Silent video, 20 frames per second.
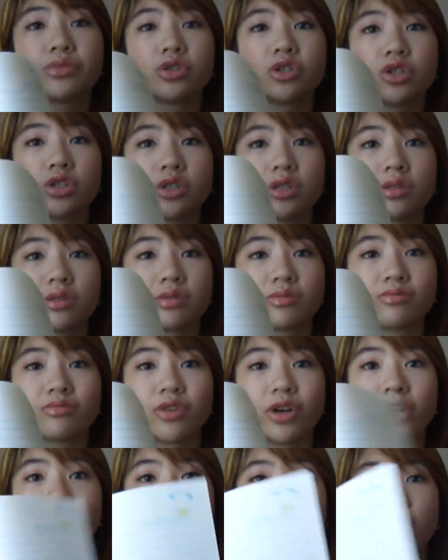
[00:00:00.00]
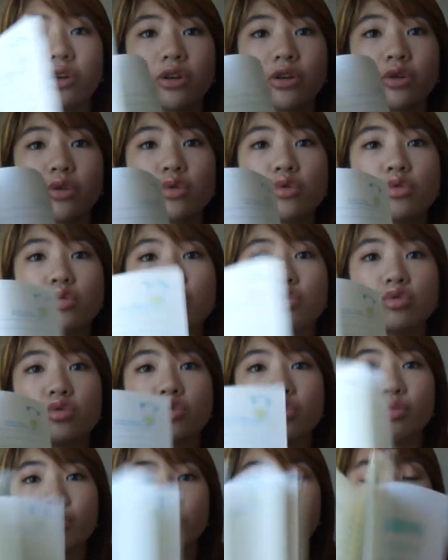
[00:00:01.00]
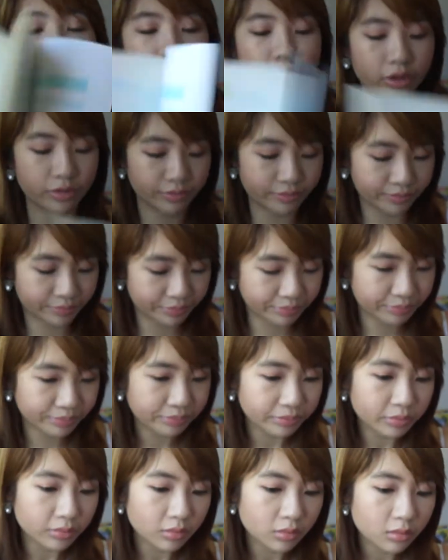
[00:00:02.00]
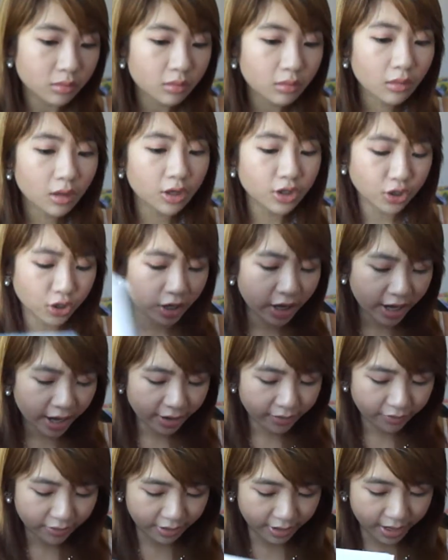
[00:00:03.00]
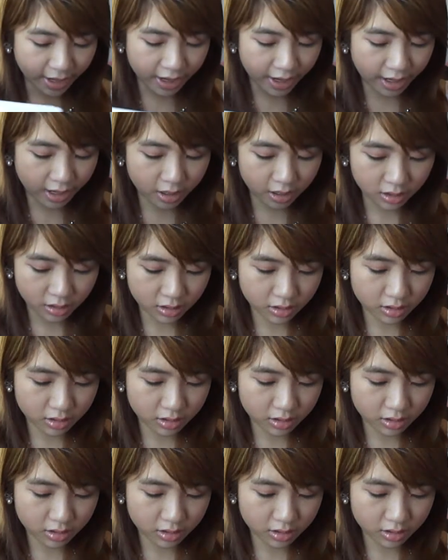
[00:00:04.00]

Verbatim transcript: just regular old notebook. So I have that.